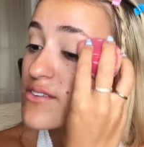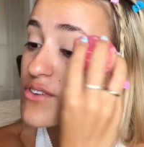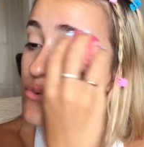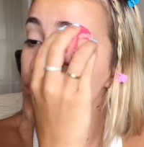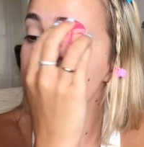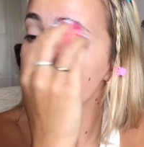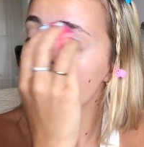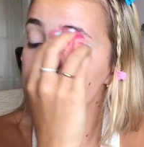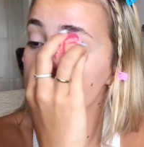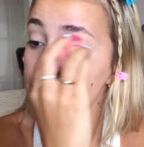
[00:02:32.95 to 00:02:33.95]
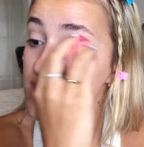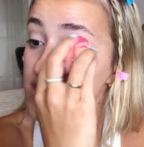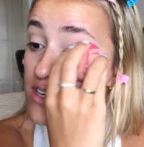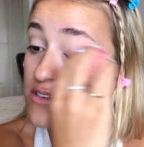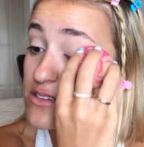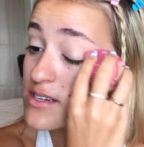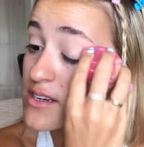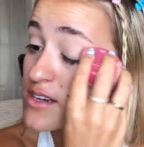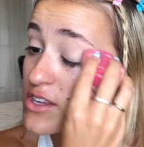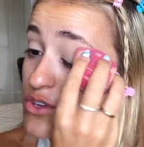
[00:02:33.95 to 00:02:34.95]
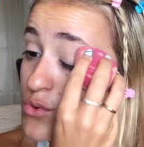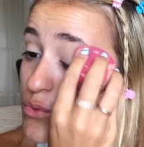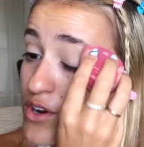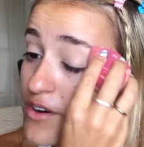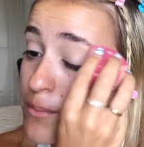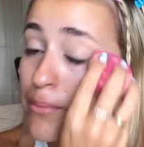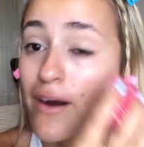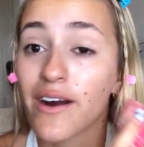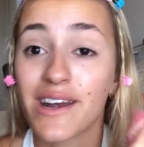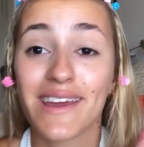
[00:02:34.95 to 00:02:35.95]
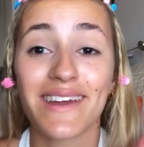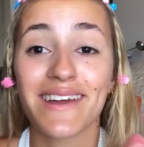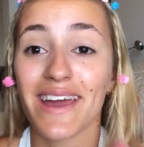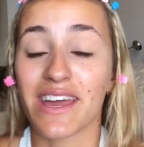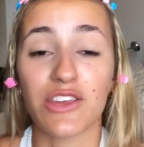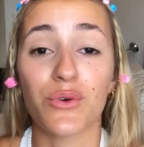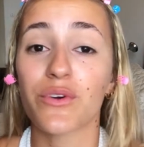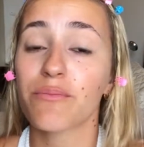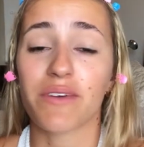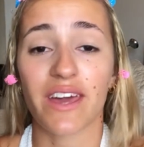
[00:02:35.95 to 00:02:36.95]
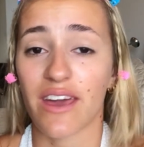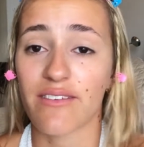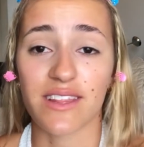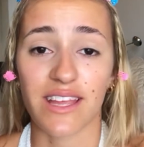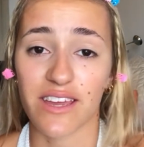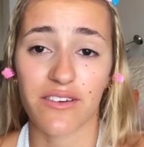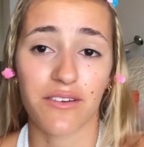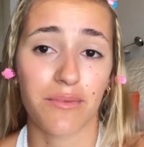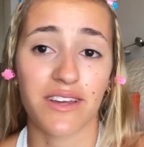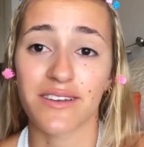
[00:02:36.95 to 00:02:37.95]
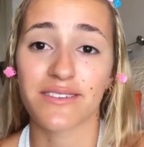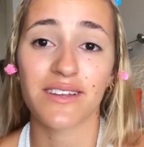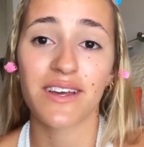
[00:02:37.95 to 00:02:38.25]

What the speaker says: if you weren't Paris Hilton, you were partying and you were behaving like her, because